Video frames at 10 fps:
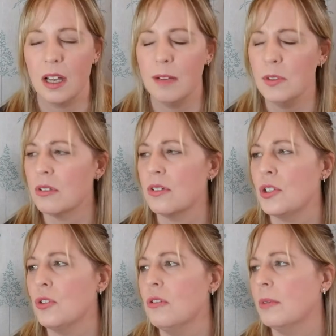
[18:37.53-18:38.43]
I'm not
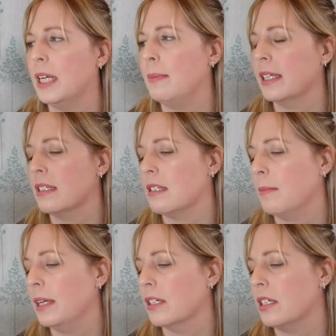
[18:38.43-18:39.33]
sure why I picked this
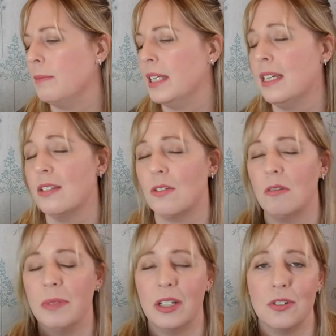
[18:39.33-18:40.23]
up actually, but it is
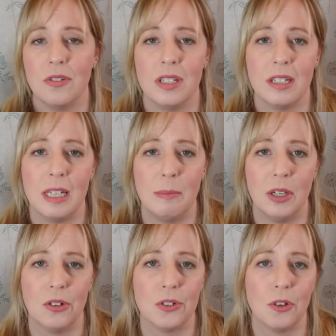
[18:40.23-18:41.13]
on my Goodreads TBR.